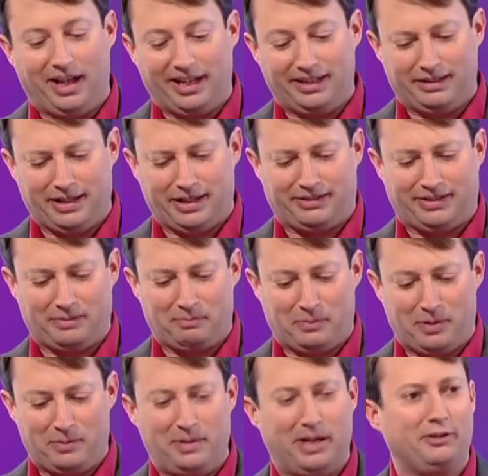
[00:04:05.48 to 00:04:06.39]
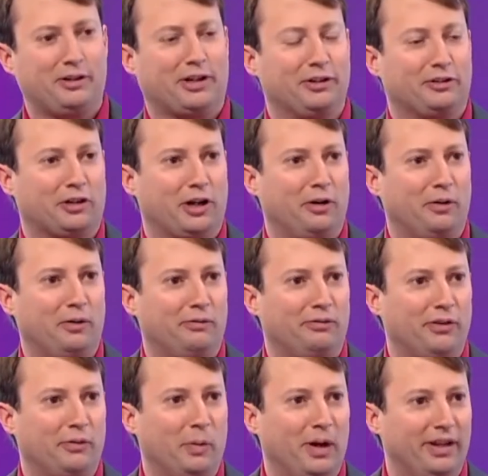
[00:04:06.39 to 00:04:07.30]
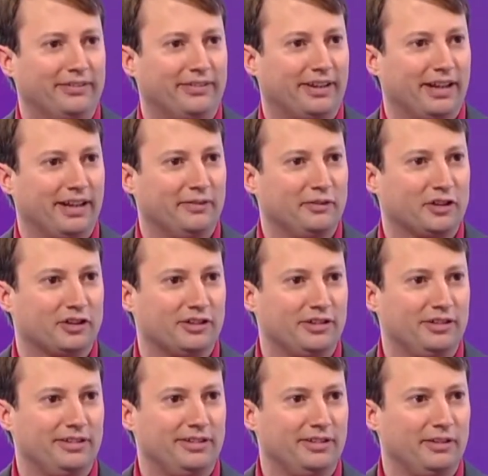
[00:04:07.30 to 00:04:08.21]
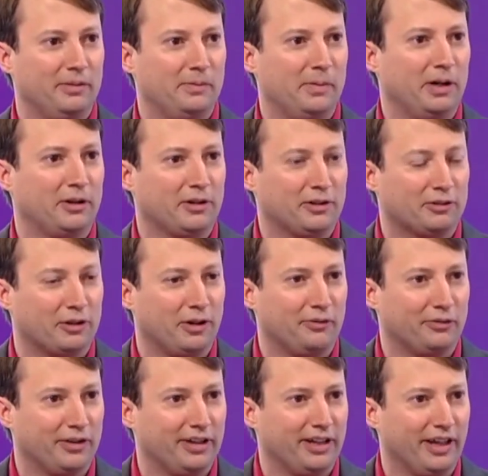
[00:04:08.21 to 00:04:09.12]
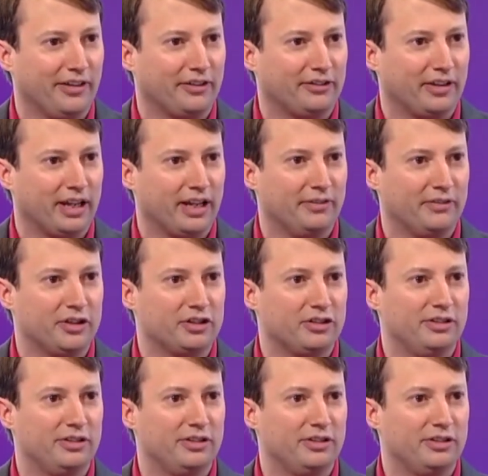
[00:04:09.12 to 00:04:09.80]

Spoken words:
like there's the remote control for one television, the remote control for another television.